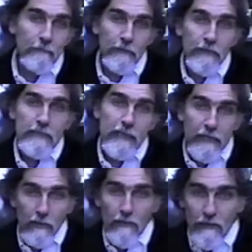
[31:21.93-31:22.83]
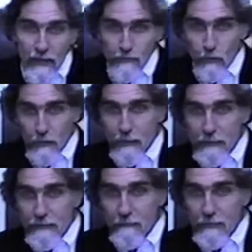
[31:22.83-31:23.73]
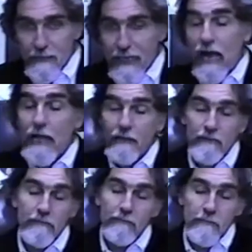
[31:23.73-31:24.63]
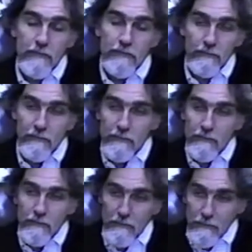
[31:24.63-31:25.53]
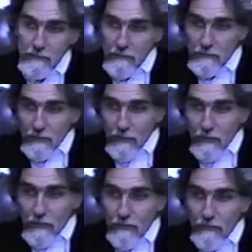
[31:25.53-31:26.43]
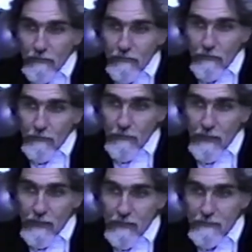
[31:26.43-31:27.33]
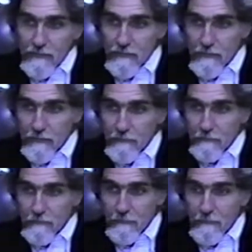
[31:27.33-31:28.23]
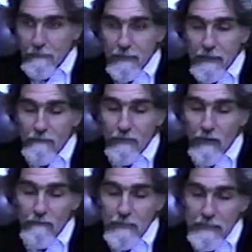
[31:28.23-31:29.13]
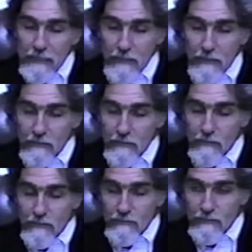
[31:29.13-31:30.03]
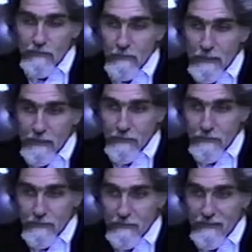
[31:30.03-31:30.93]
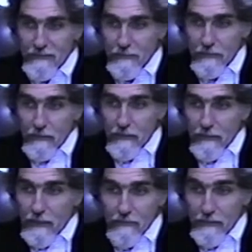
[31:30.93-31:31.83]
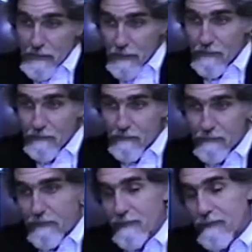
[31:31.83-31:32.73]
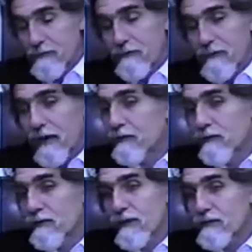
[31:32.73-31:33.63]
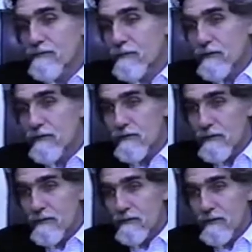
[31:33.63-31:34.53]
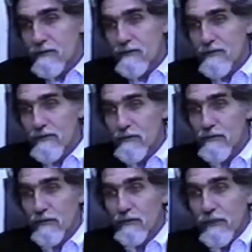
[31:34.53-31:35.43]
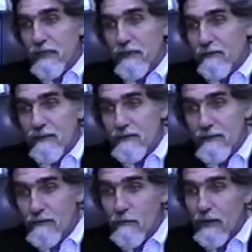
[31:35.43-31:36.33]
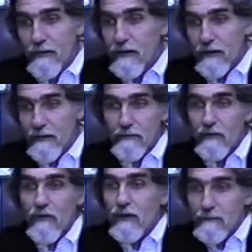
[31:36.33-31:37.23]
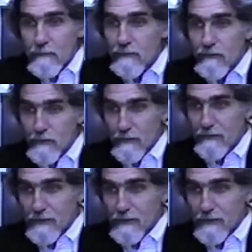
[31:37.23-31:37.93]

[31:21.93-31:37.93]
the reason I know that that's working some is that I learn from the students. So that even though I've been teaching the course for 20 years, every year I learn things from the students, because the students are looking at things in a way that I never thought of before.